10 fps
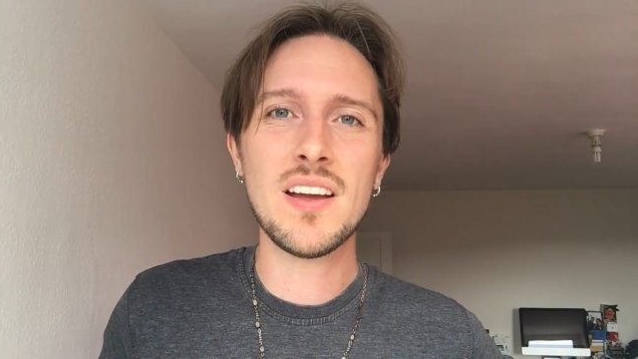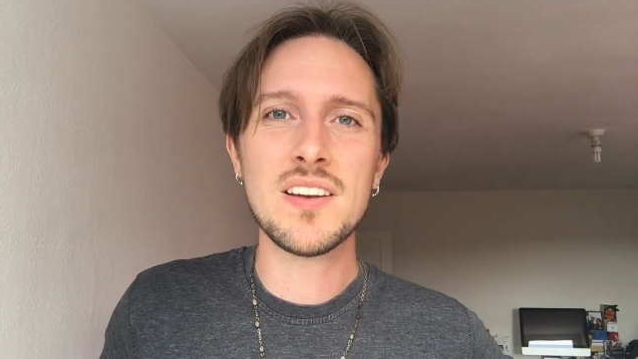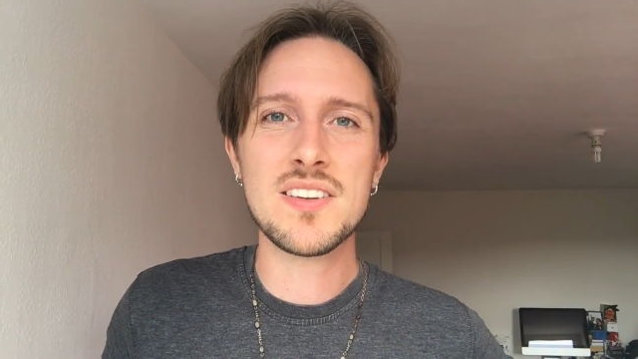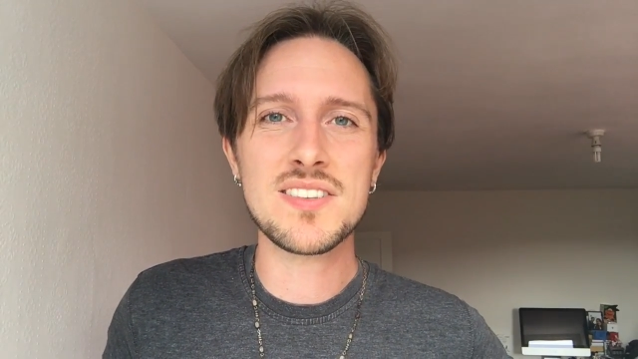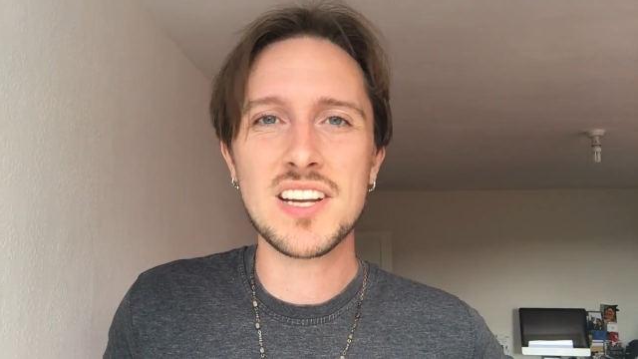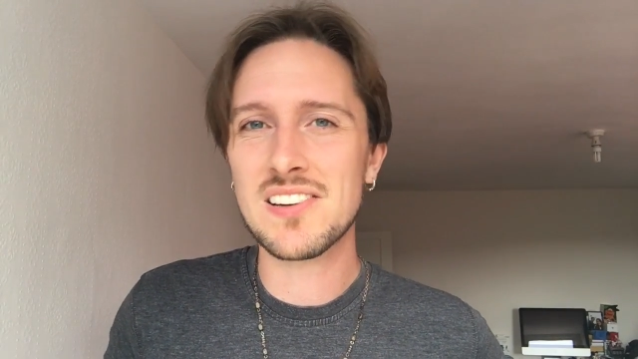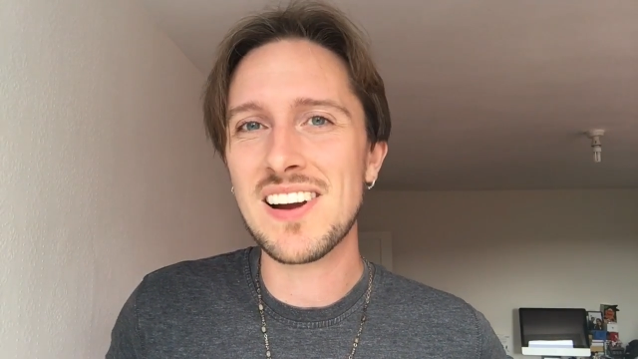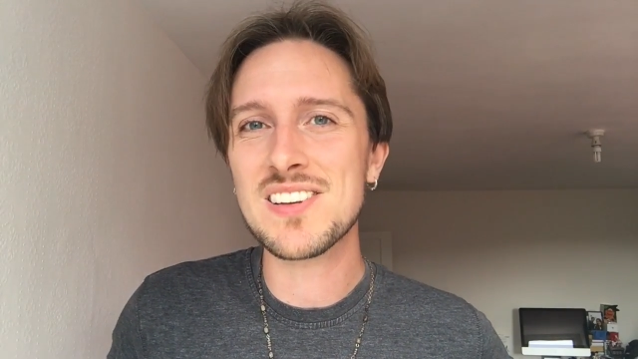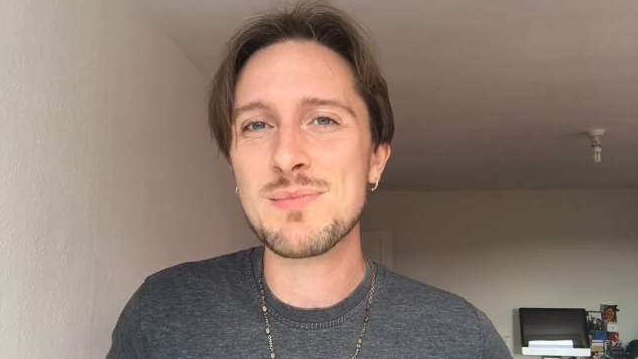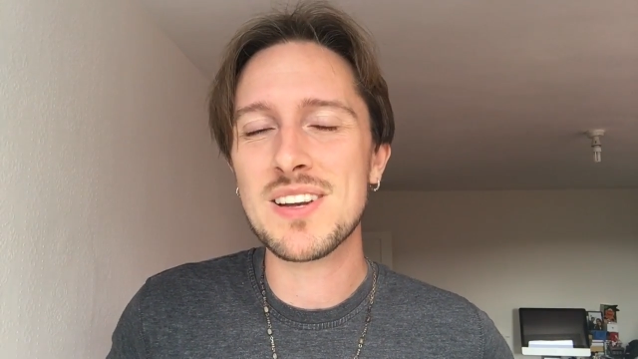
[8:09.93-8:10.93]
Do stick
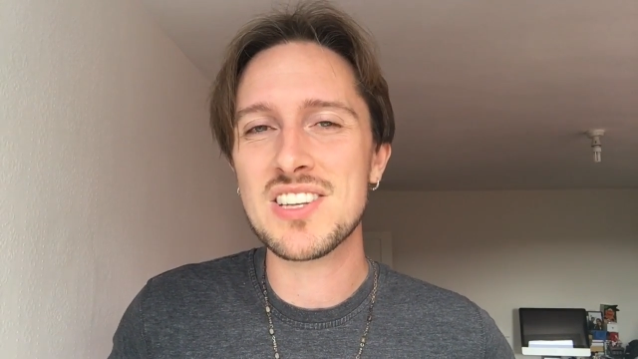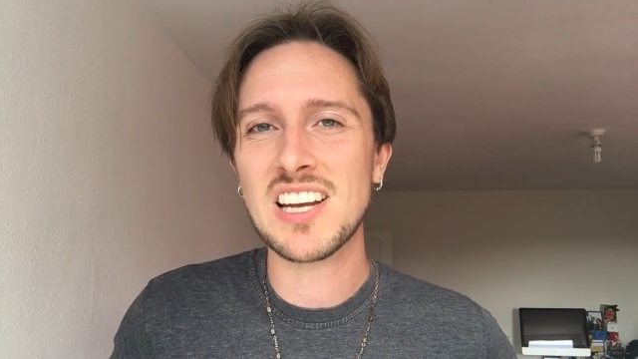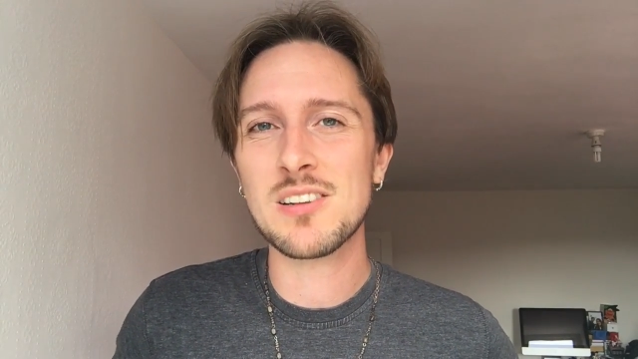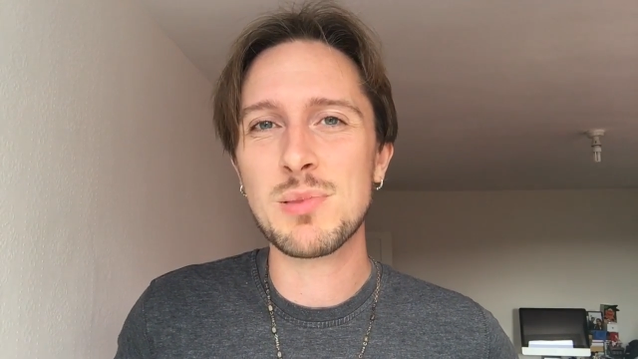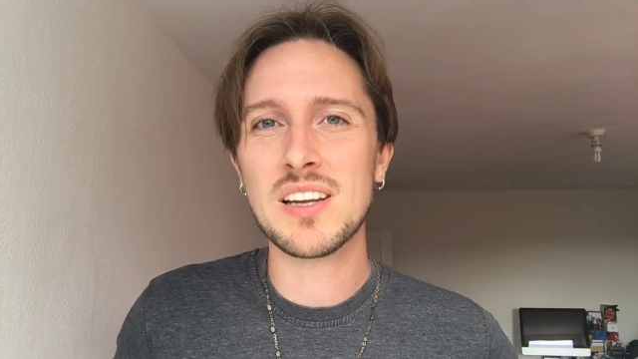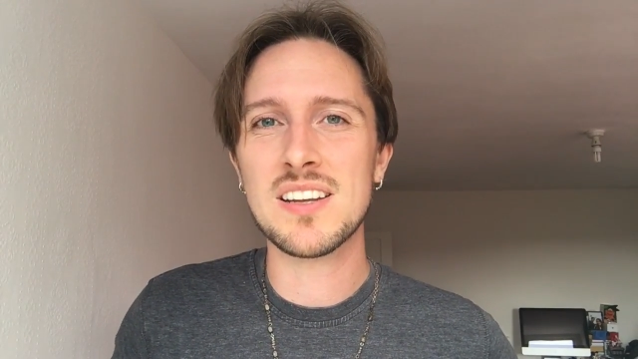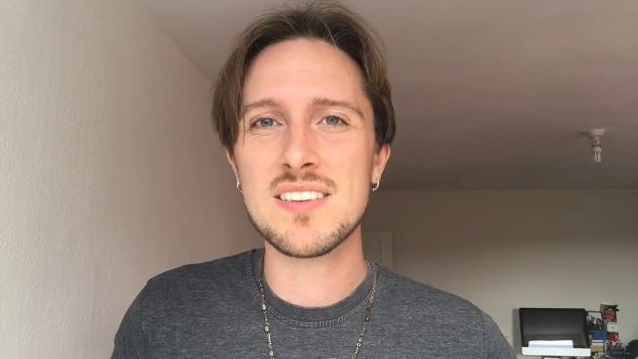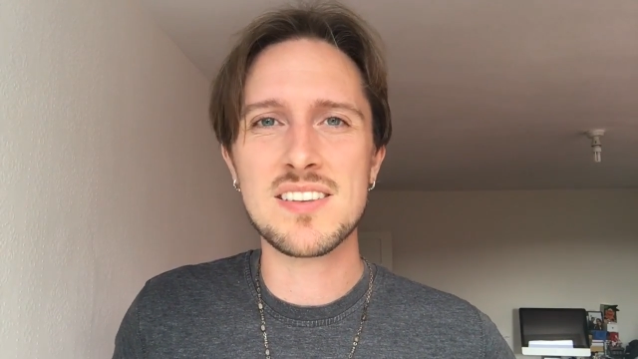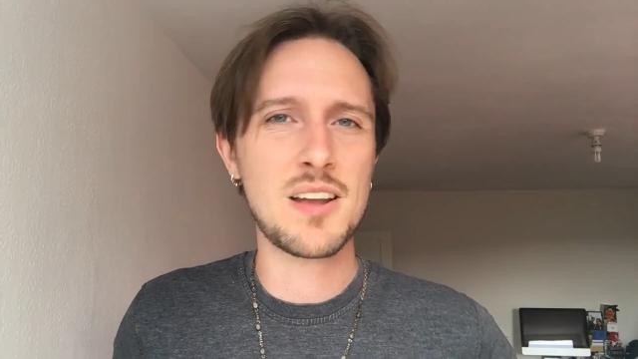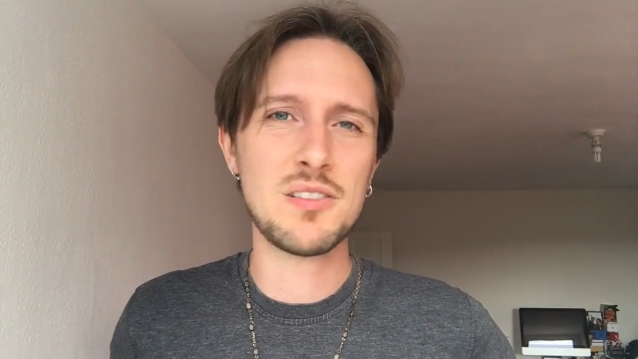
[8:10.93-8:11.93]
around on my channel,
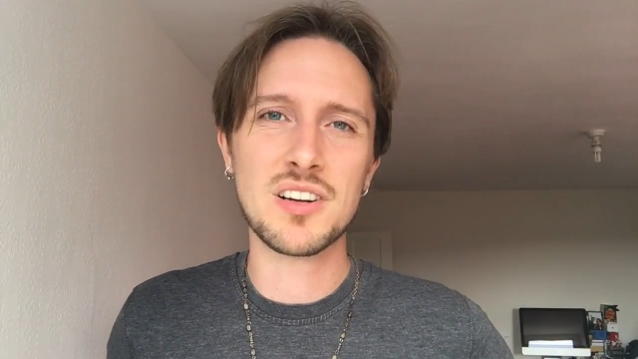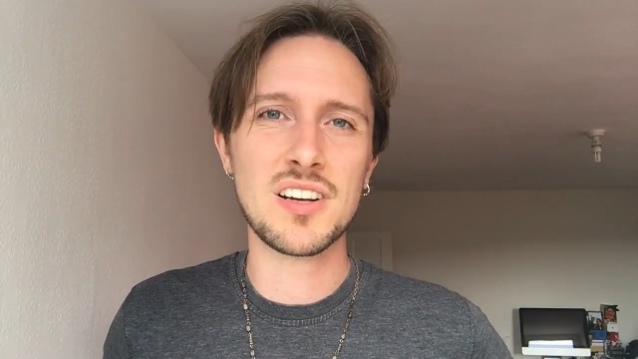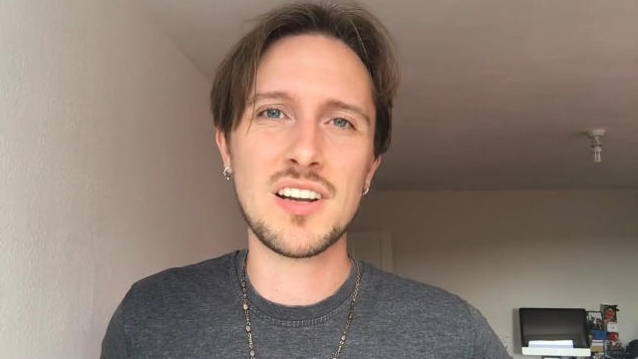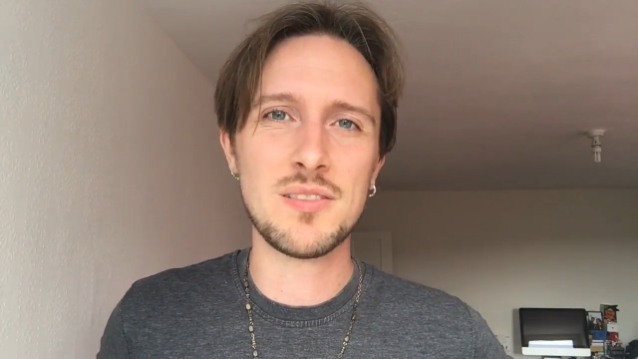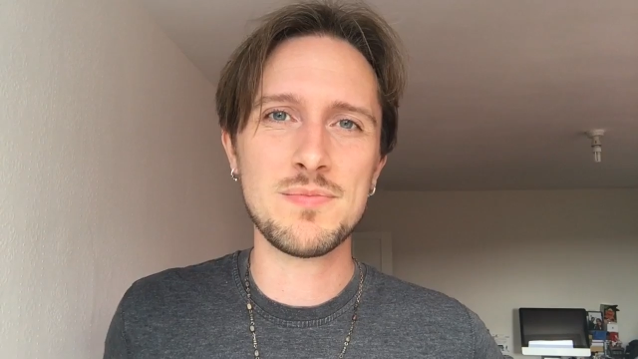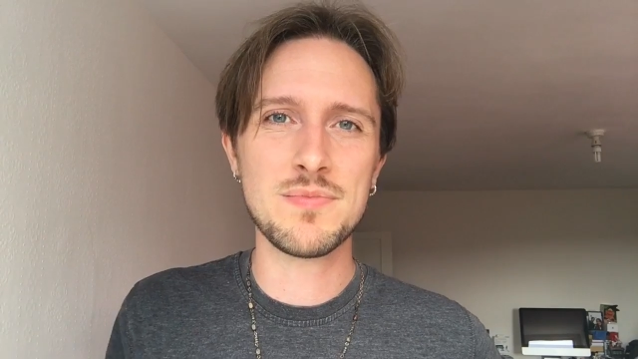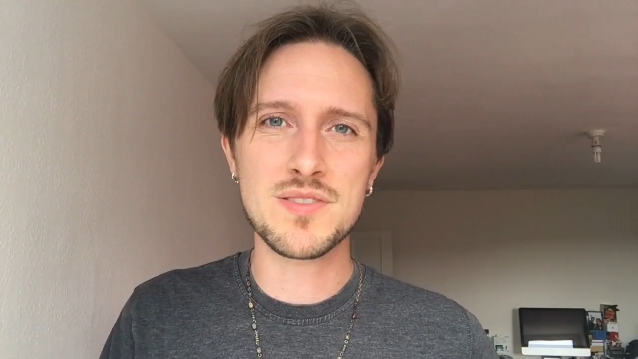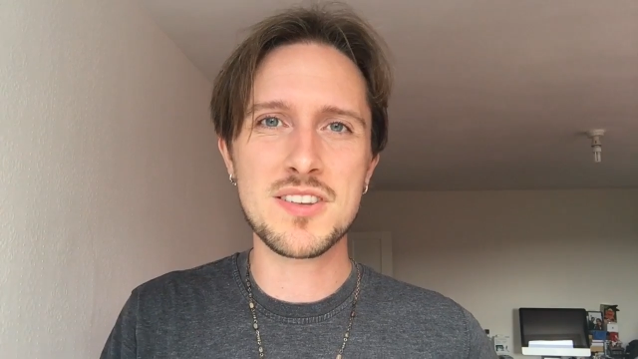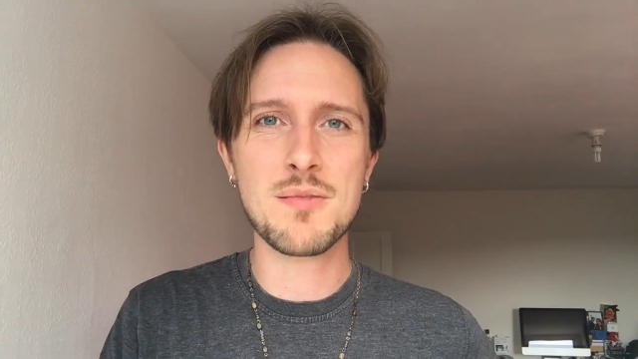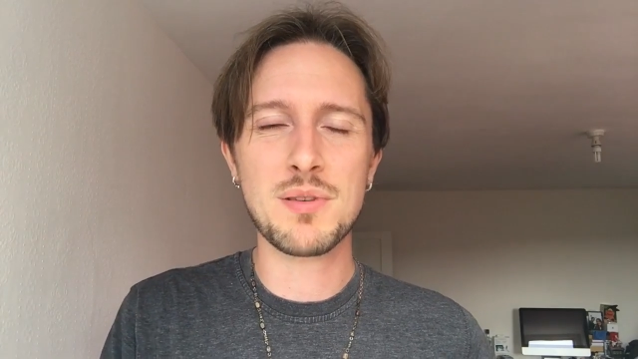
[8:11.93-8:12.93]
because I'm not going to
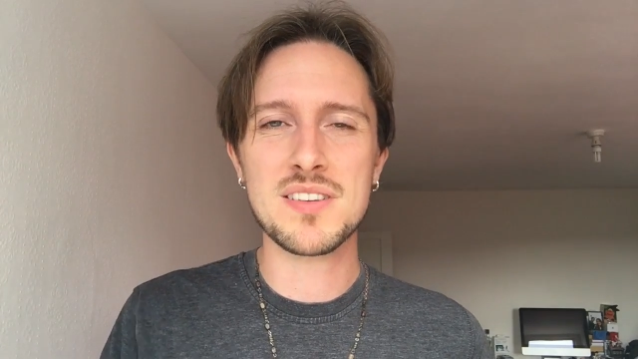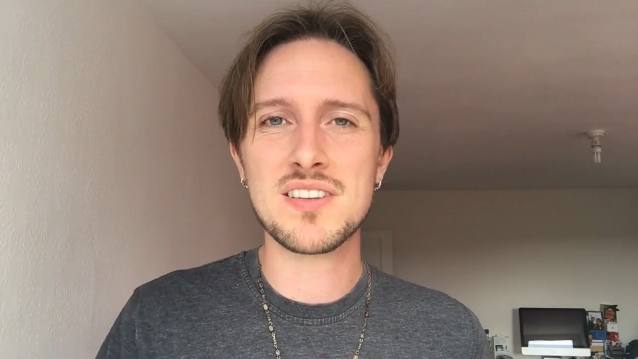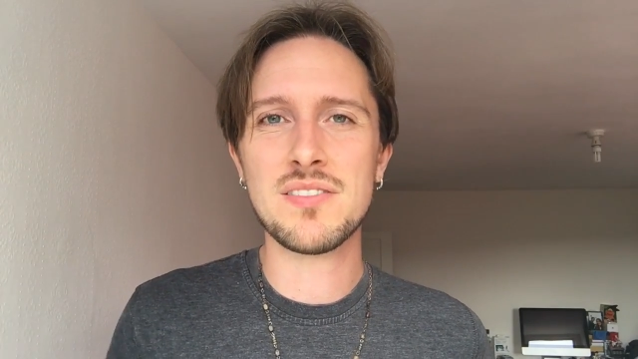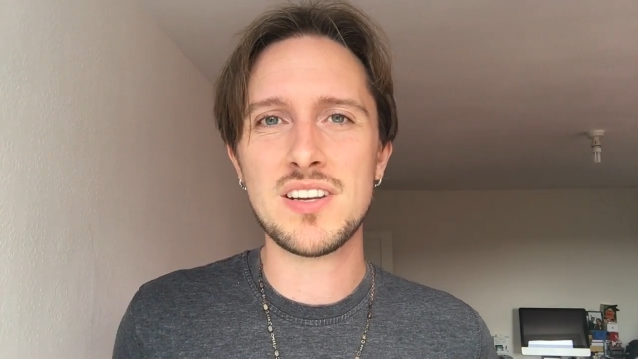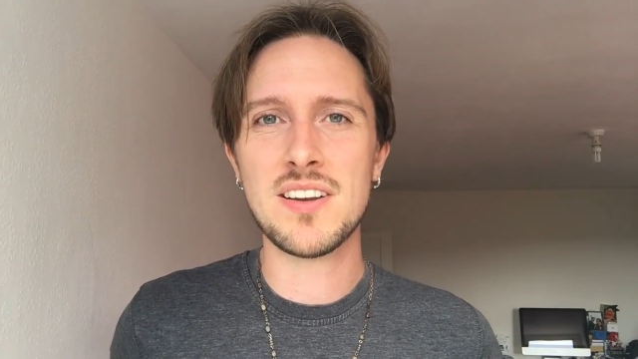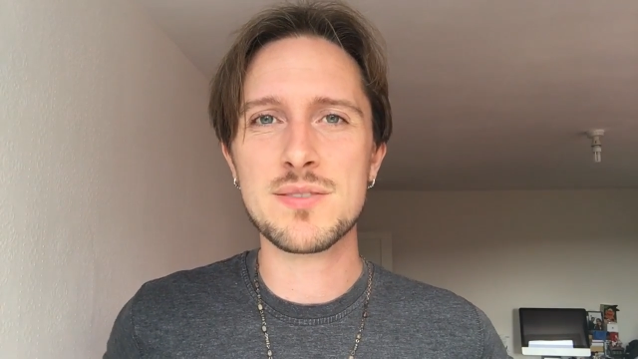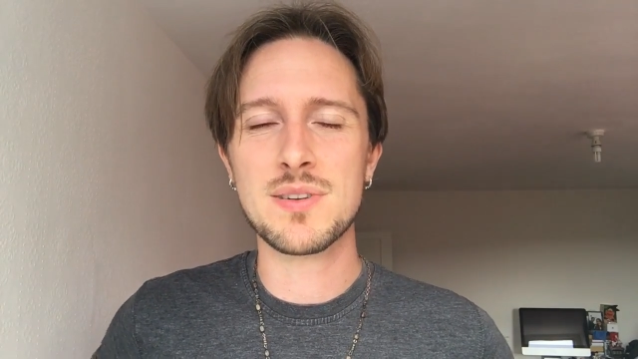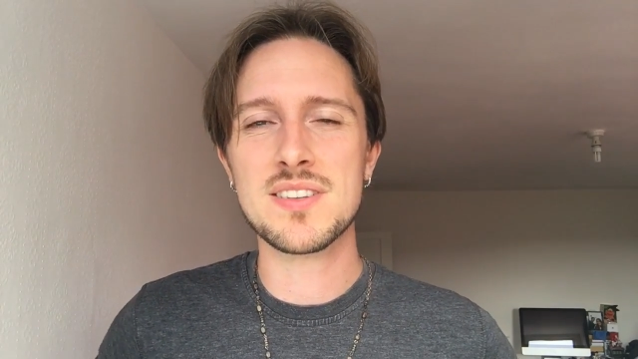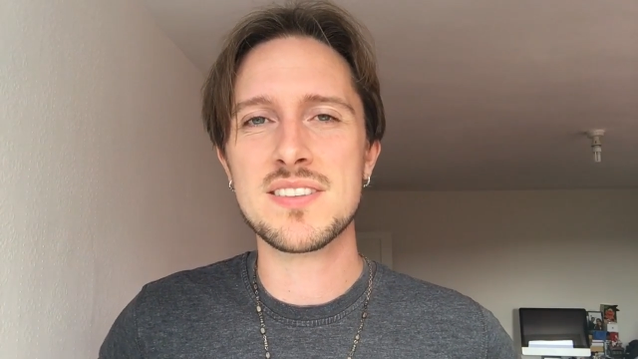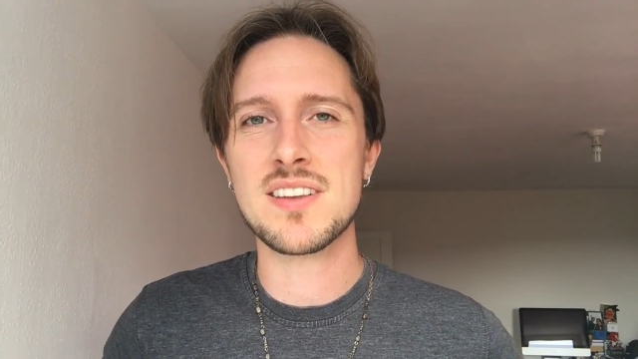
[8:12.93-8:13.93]
stop posting videos
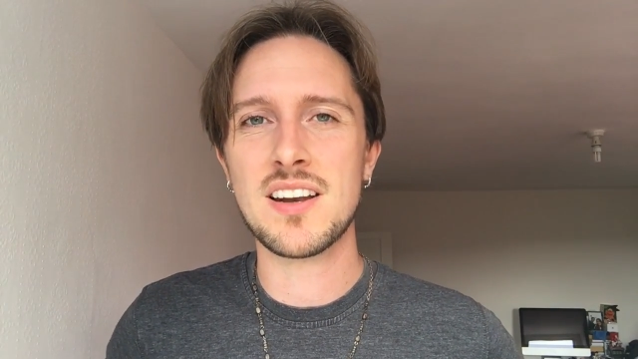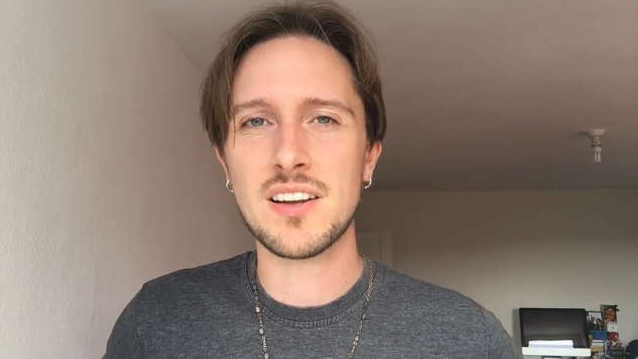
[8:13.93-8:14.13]
once it's done.